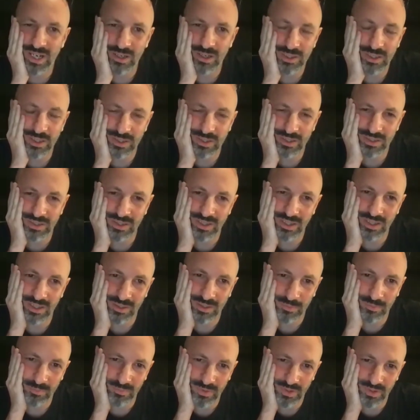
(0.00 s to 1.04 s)

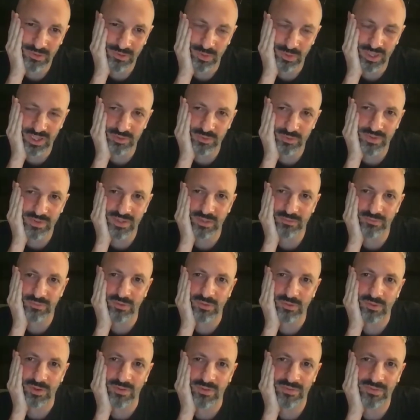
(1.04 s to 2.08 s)
it's really interesting
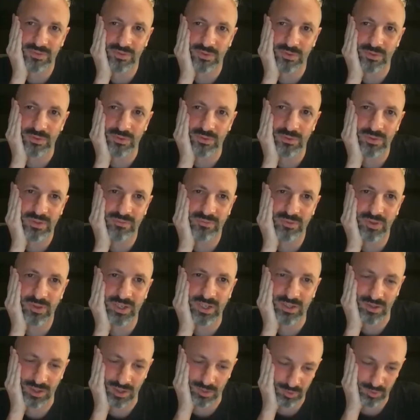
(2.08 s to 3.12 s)
for us if you
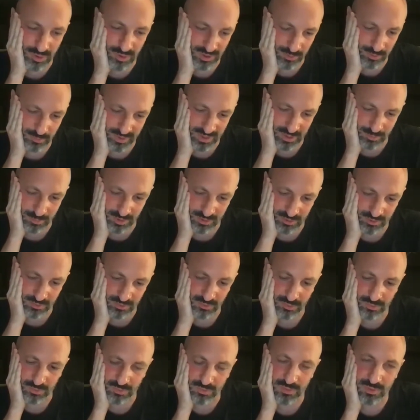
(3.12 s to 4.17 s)
can elaborate a bit about,
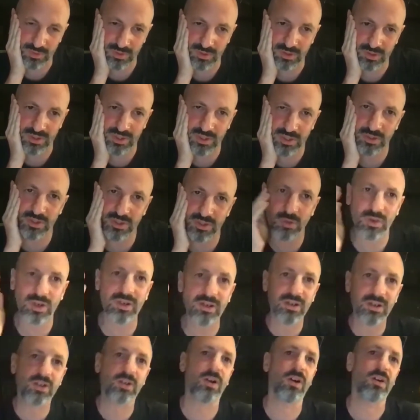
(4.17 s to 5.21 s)
you are
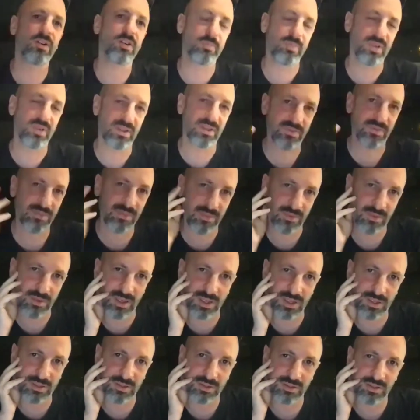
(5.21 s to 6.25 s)
an economist,
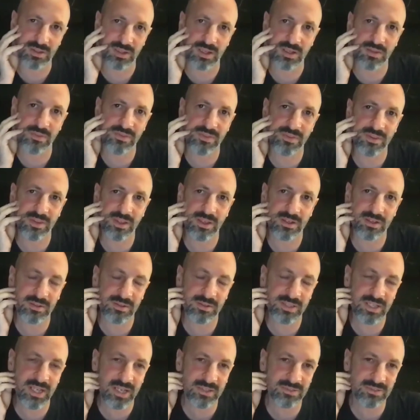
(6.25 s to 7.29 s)

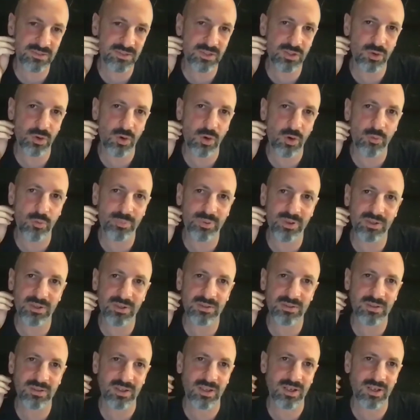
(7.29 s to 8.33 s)
and yet you
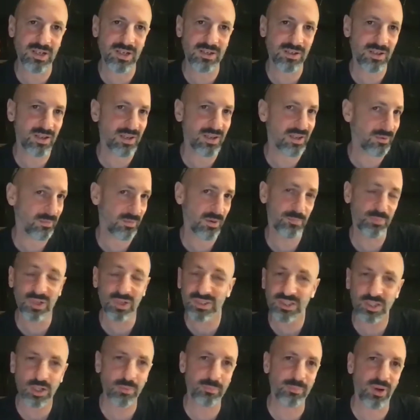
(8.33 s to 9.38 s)
open a
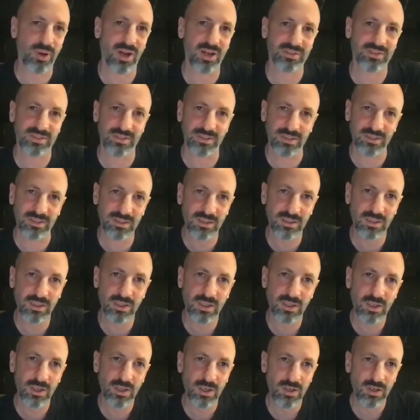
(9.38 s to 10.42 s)
political party,
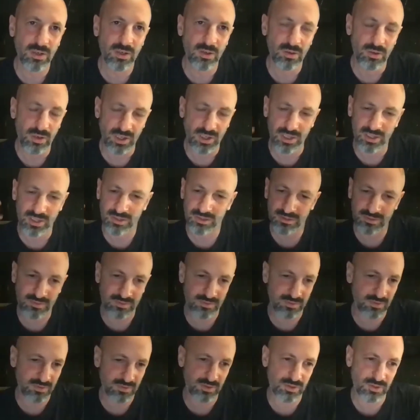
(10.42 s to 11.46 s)
and
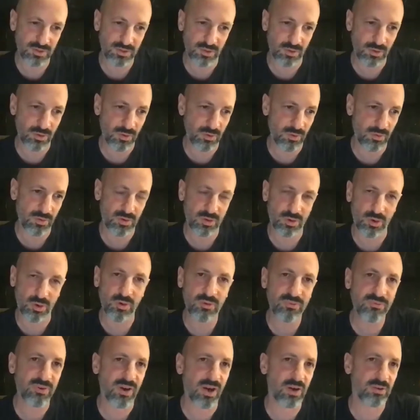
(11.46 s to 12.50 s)
your
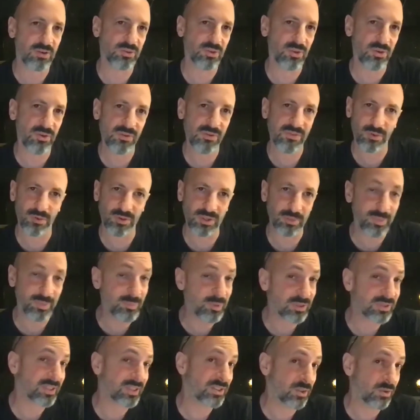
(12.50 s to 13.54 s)
co-founders or the
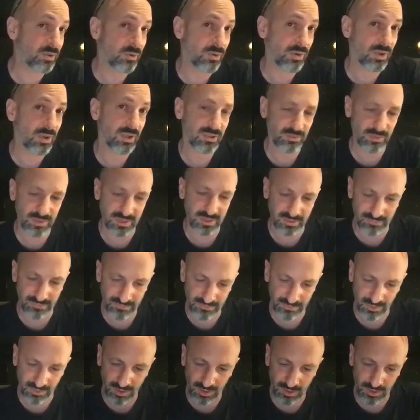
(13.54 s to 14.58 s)
people that you work
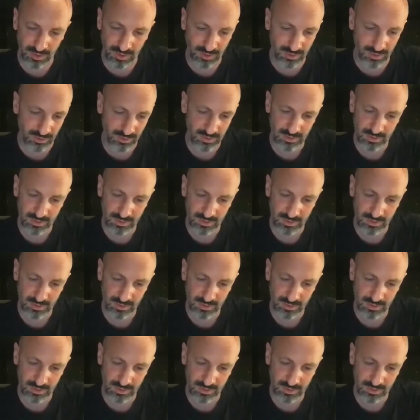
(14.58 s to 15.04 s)
with are